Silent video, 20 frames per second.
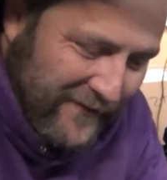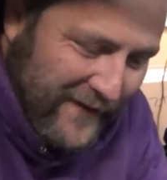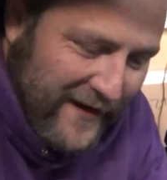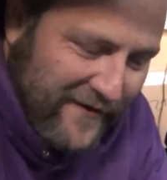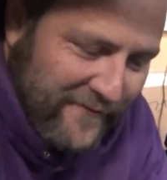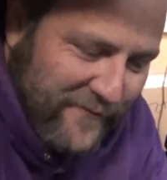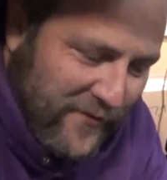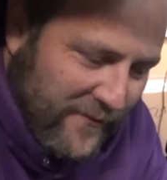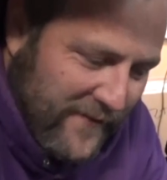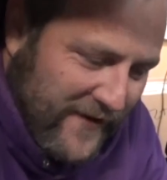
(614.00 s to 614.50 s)

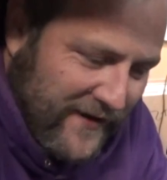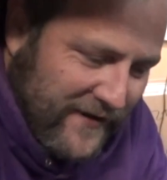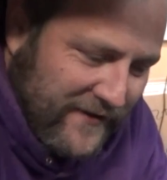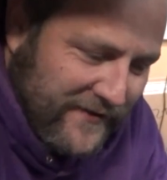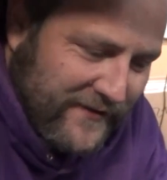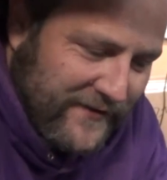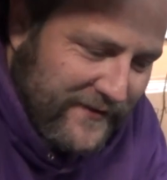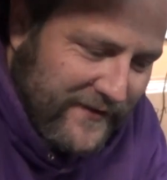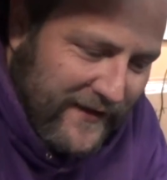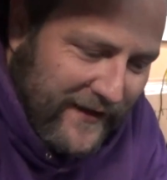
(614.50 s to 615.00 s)
5 more
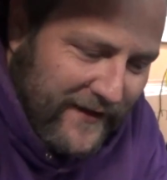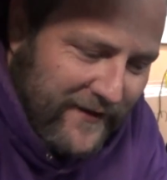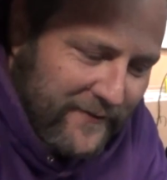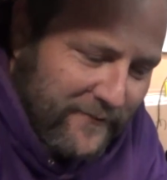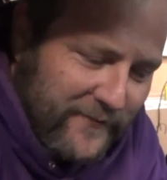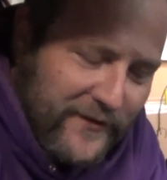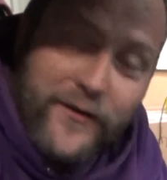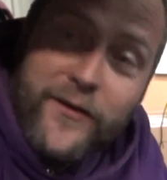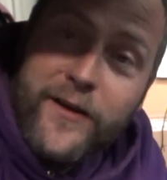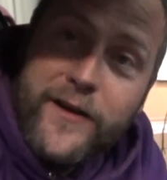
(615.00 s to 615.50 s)
minutes to get
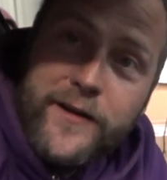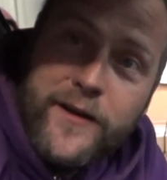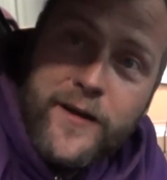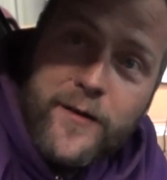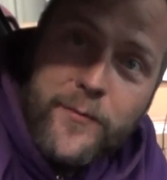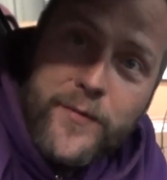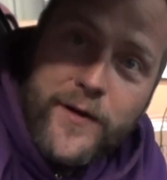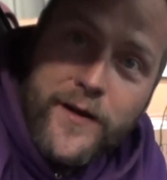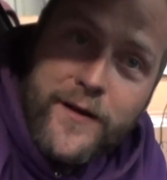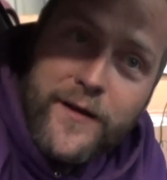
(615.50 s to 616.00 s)
them to line
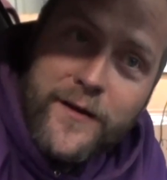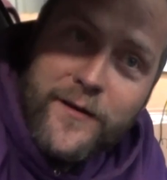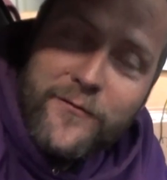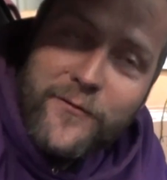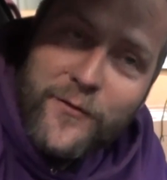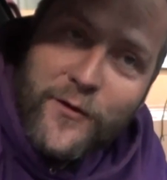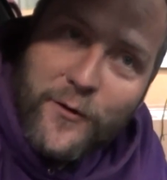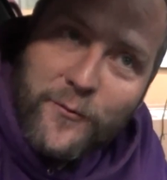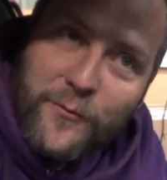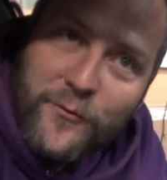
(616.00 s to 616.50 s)
up, and then
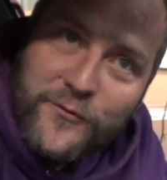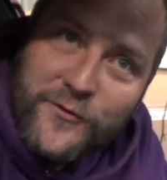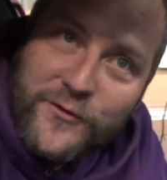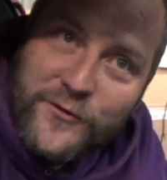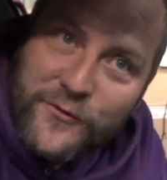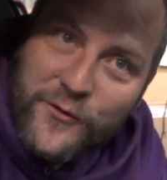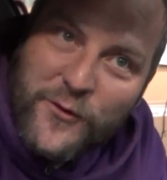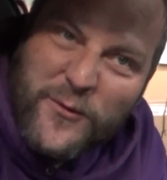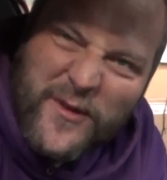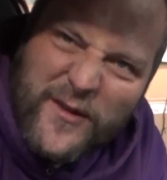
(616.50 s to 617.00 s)
if not, we'll
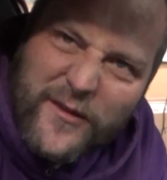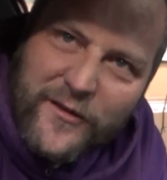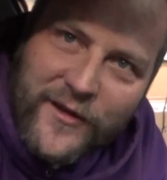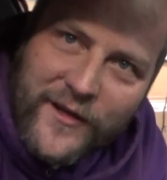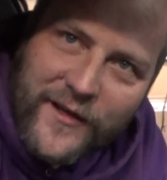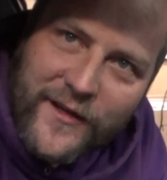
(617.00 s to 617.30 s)
just go with 3.